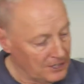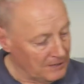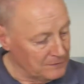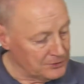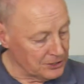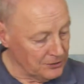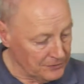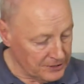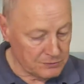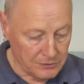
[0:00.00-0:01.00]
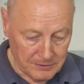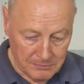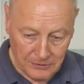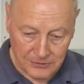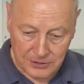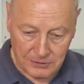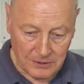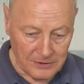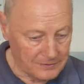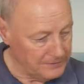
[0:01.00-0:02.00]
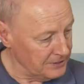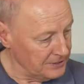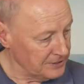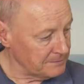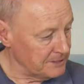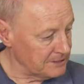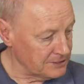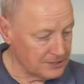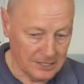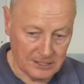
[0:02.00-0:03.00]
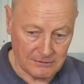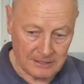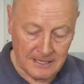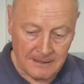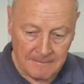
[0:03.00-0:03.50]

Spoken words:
I've obviously got this one, the monster one, the viaduct piece of scenery,